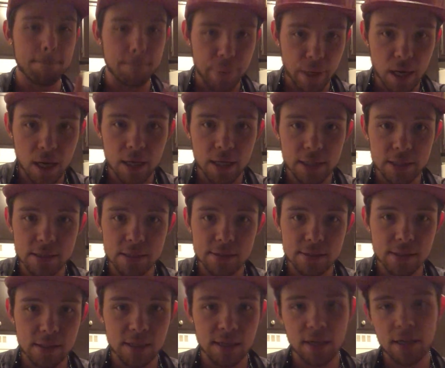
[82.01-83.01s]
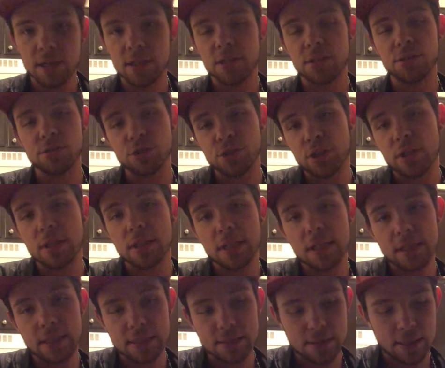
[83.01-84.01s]
but you shouldn't
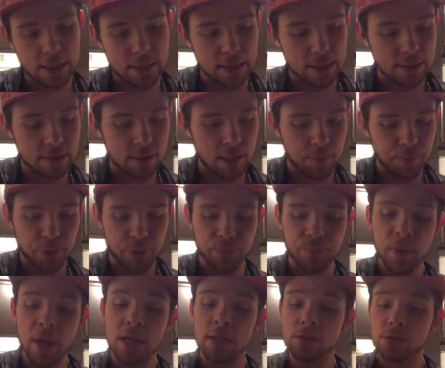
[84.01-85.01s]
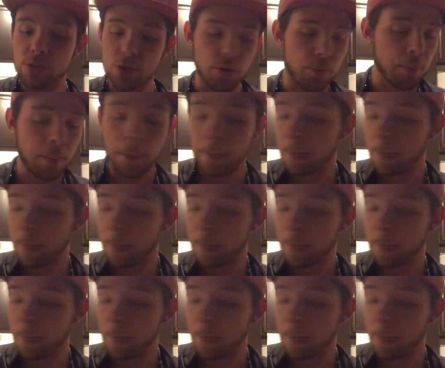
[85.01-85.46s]
let things like that stop you. So,